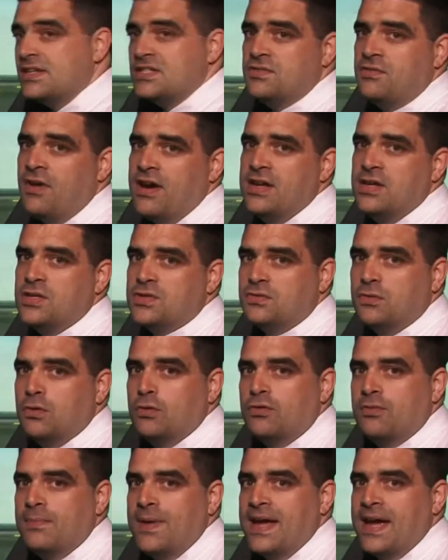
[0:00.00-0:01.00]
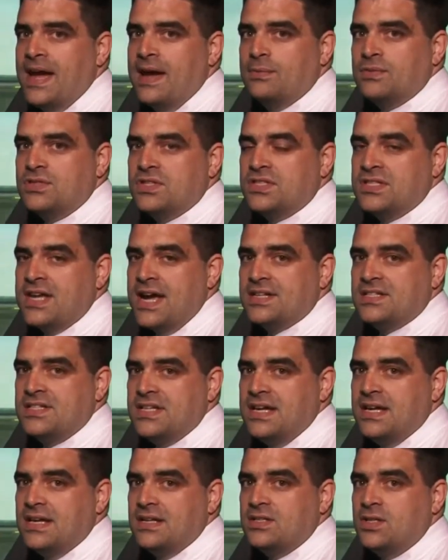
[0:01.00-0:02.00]
This is very useful for being able to
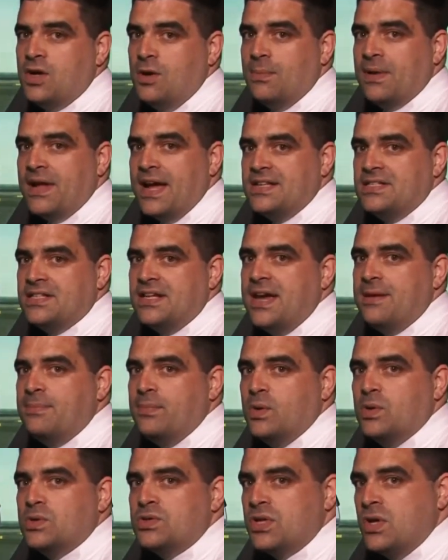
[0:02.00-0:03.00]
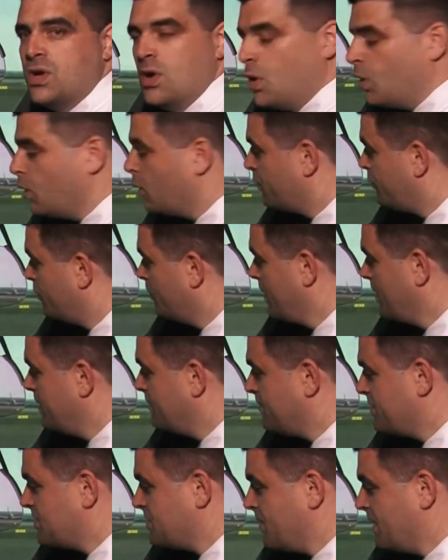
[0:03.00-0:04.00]
taxi at complicated airports or for when
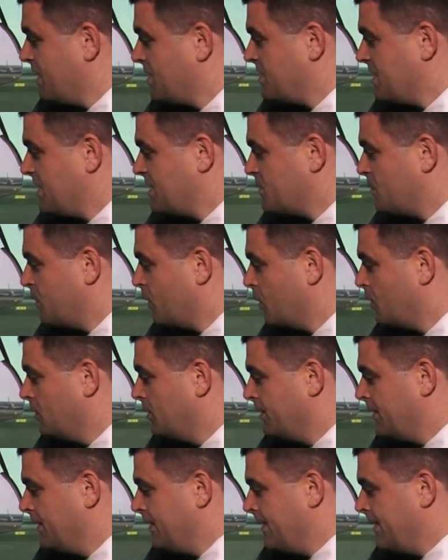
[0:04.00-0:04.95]
the visibility is poor.